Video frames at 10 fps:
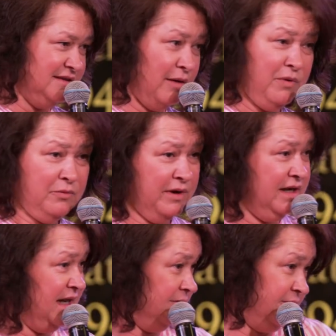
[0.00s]
and we
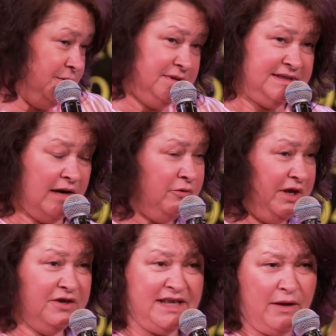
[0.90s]
rented it for several
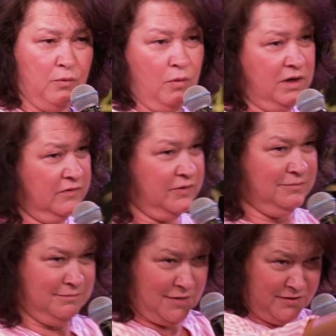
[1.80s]
years. We had
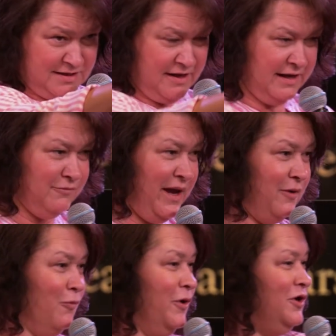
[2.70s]

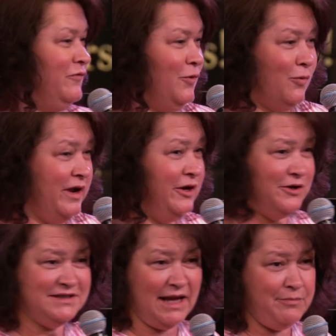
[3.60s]
wonderful
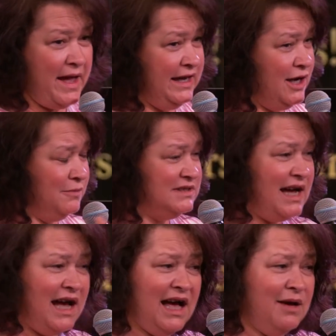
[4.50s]
renters. They paid on
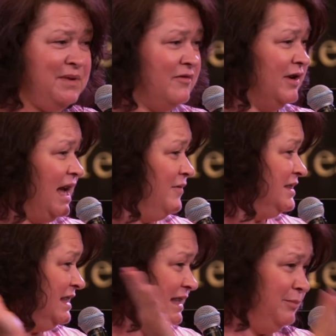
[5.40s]
time, never gave
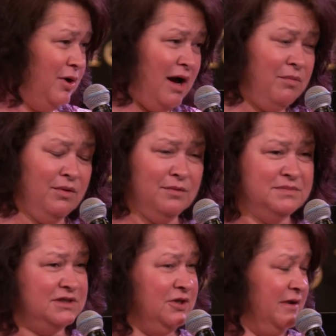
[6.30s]
us any
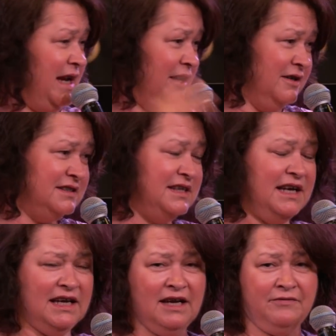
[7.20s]
problems, took care of
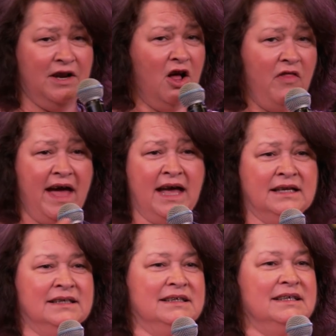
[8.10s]
stuff and all that.
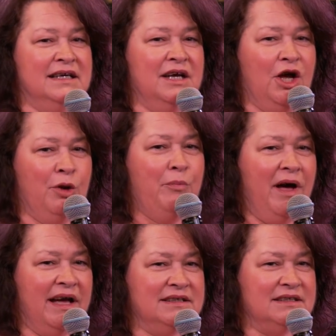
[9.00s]

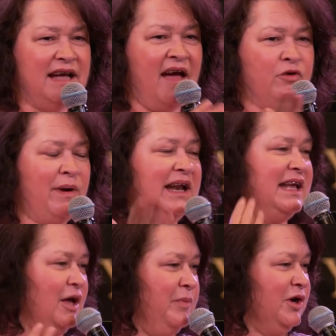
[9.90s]
But everybody
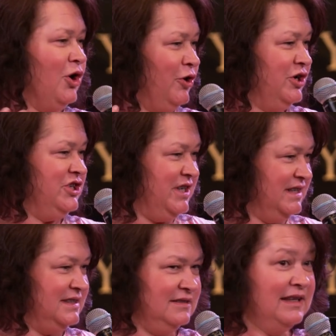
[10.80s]
kept encouraging
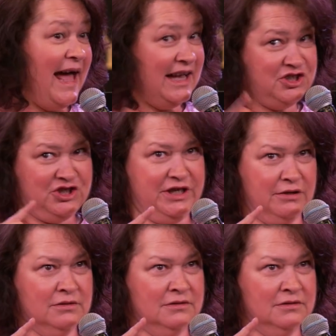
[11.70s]
us last year